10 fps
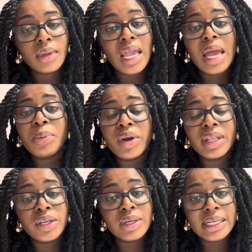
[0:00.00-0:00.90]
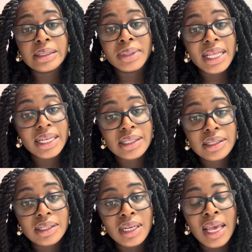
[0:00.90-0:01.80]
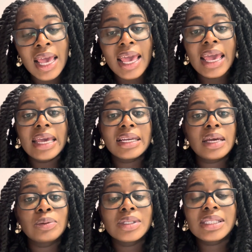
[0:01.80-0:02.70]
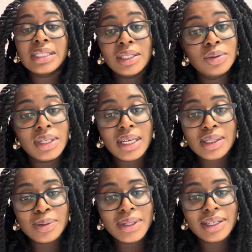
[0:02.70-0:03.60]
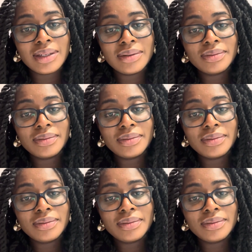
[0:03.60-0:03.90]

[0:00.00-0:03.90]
i pray that you guys are blessed and i will see you next week